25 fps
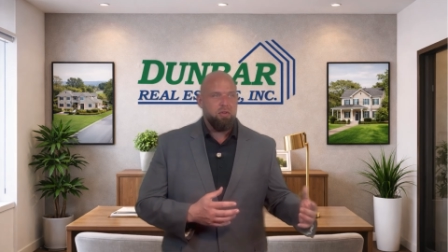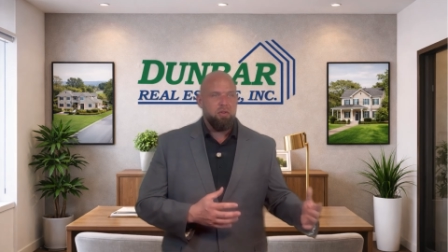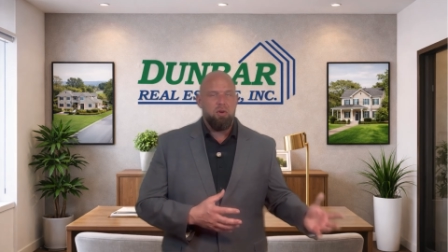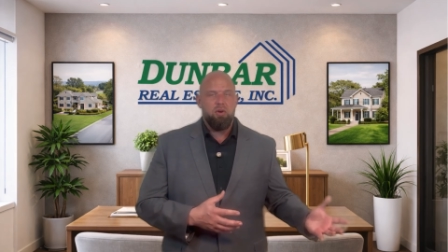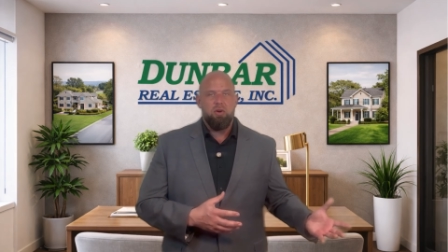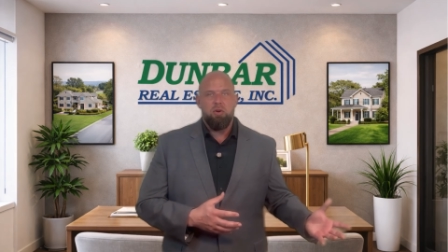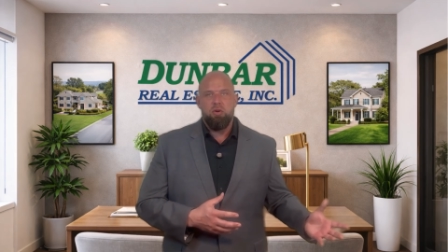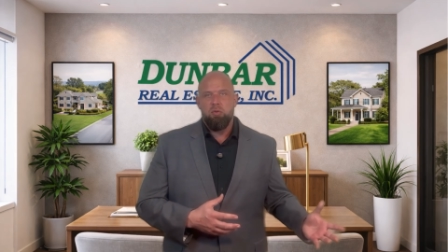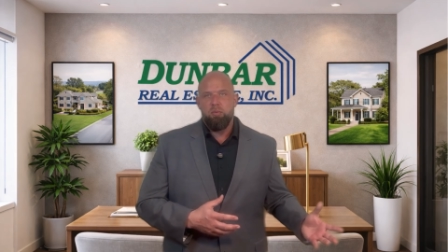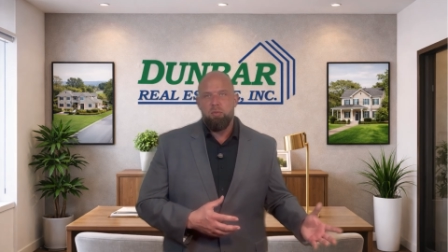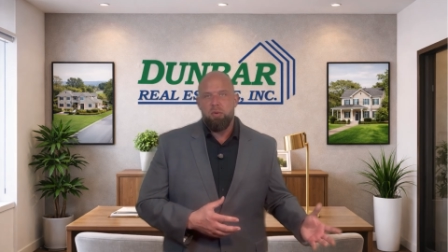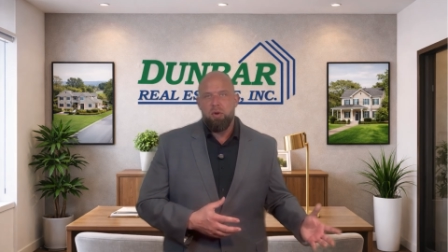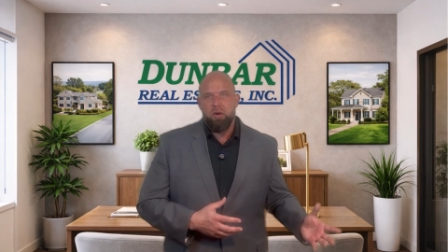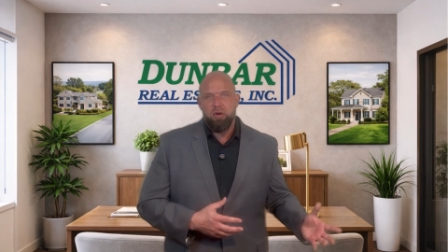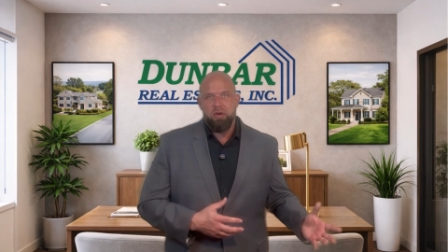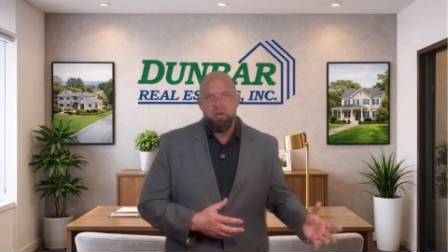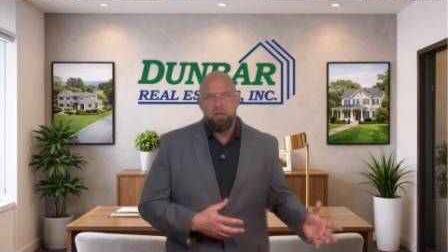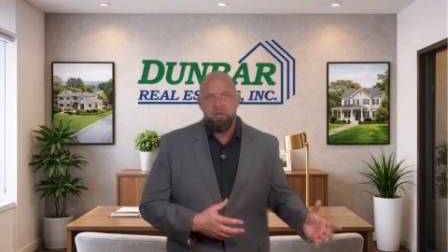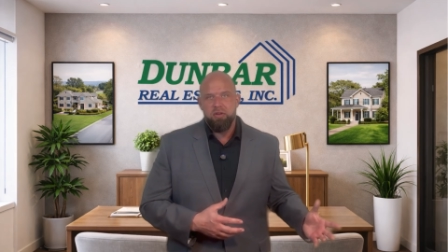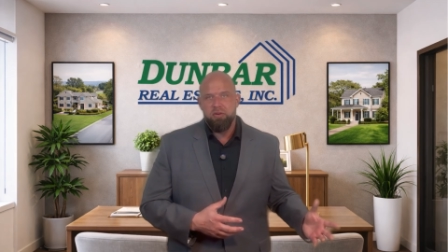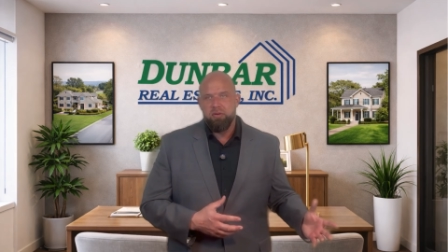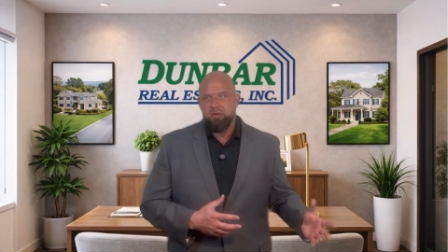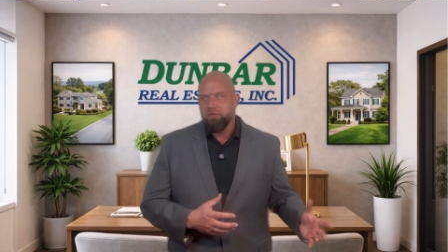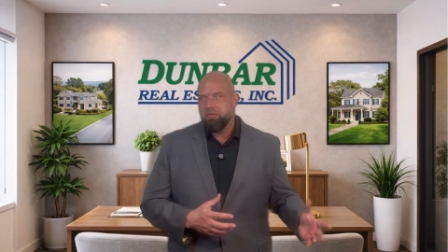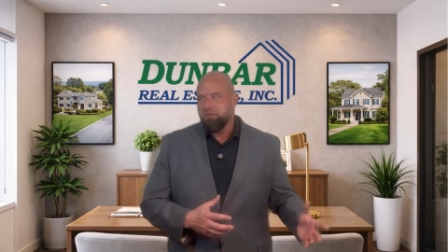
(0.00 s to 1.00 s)
the Laurel
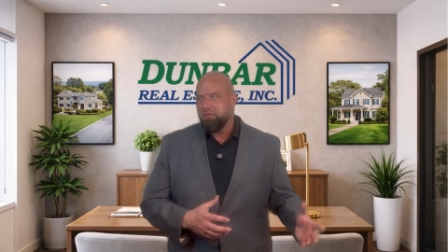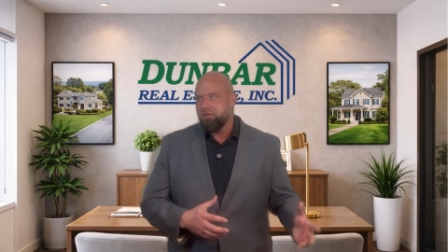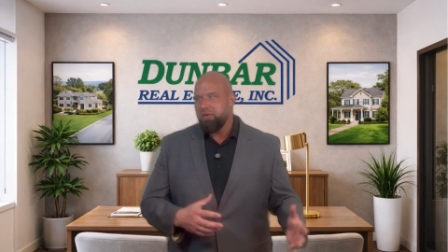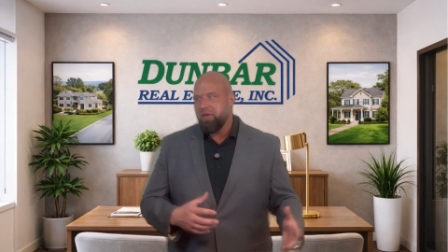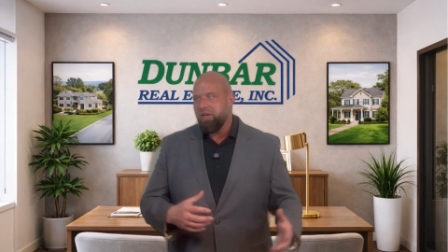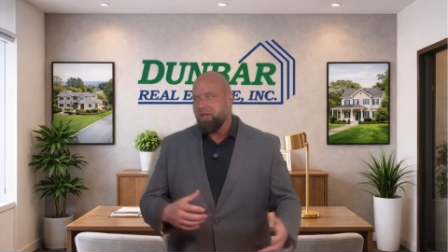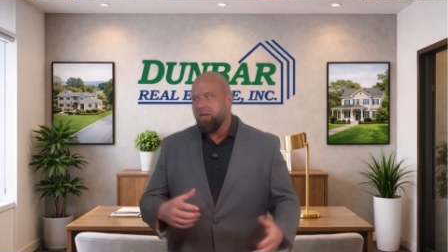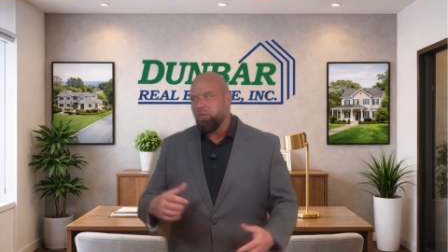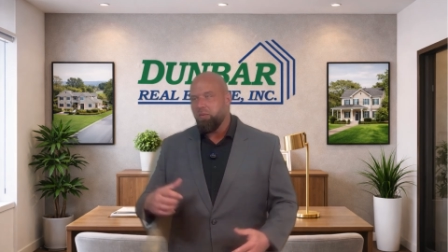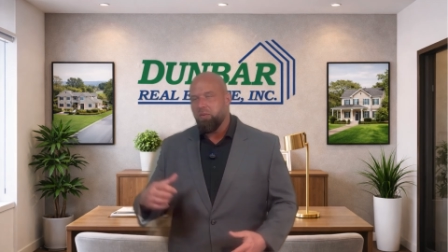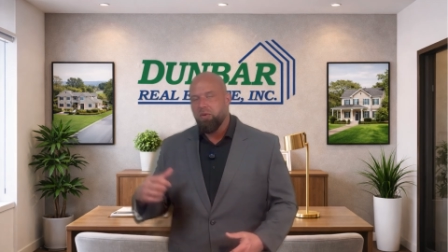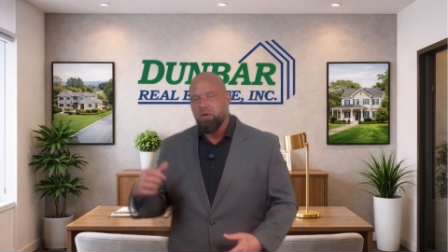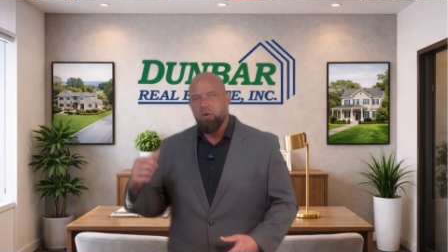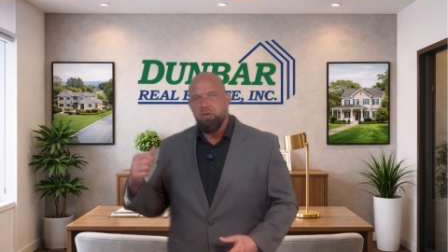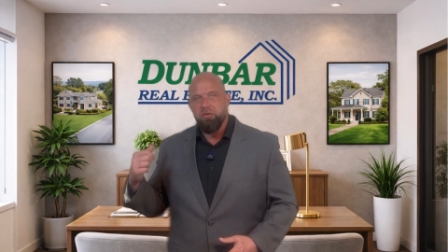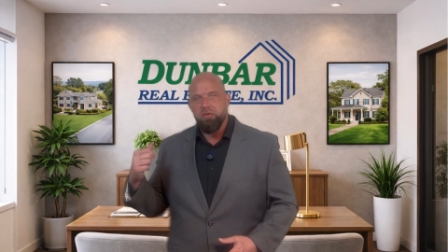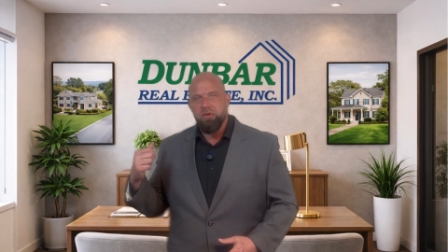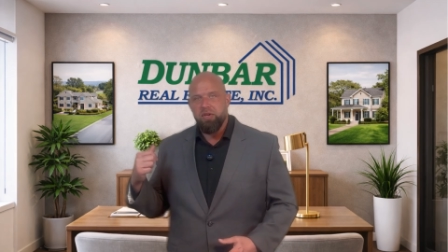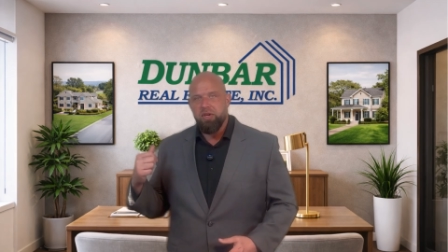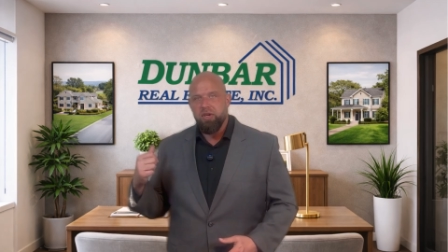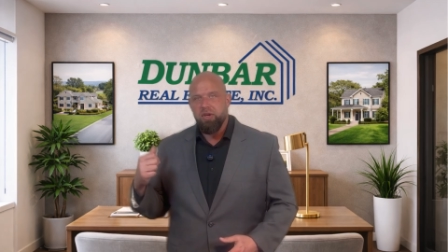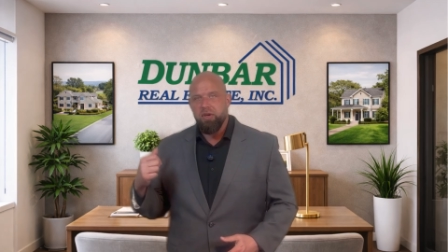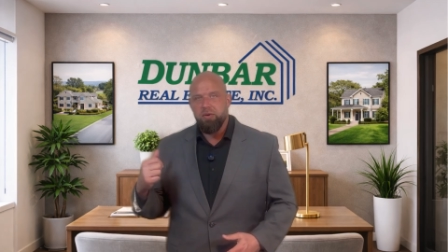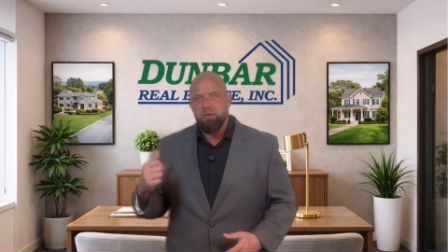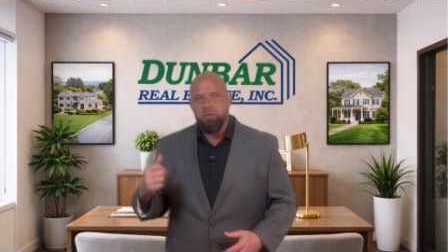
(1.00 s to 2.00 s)
Market, or anywhere
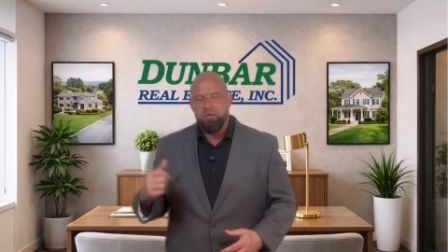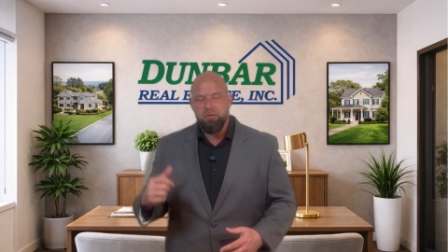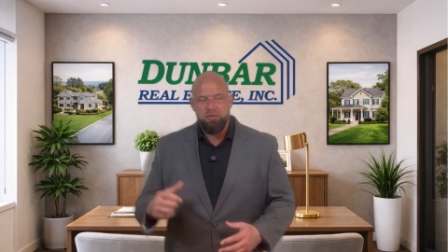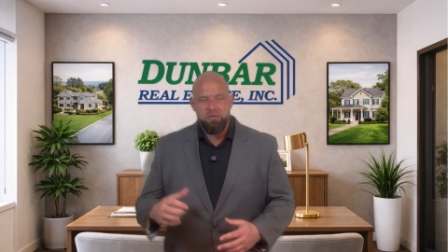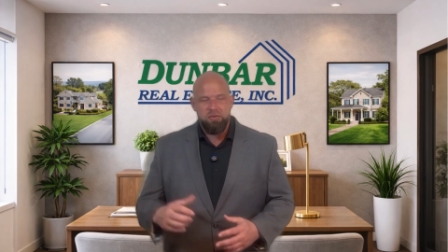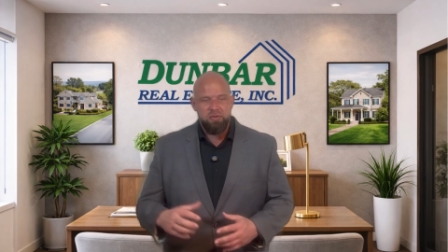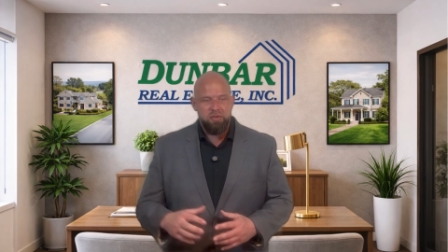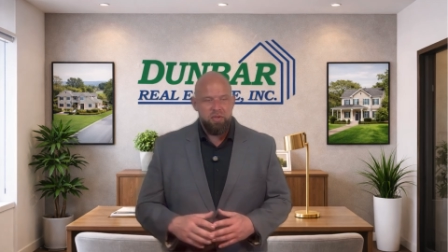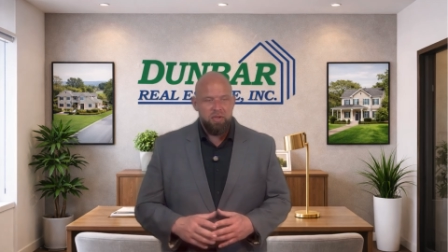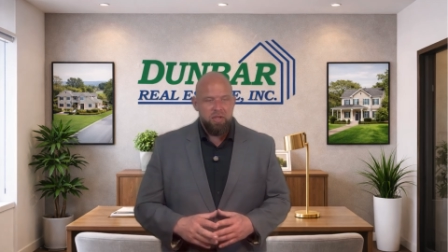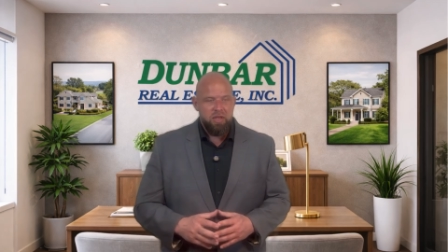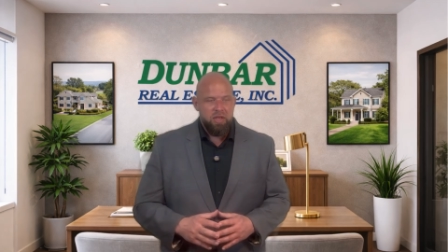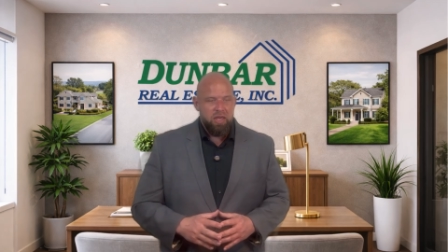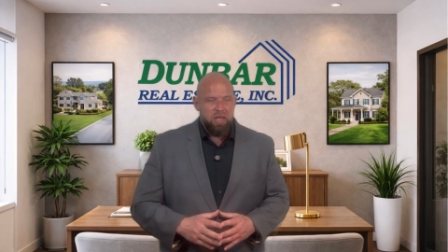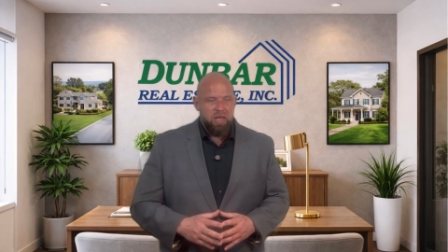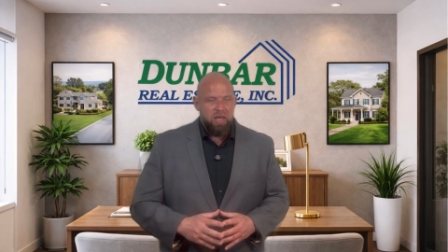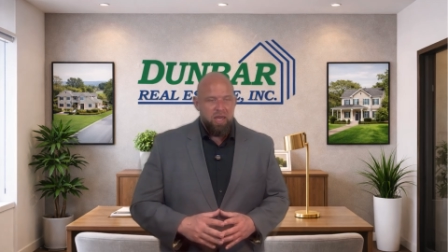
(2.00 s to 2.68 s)
on the coast.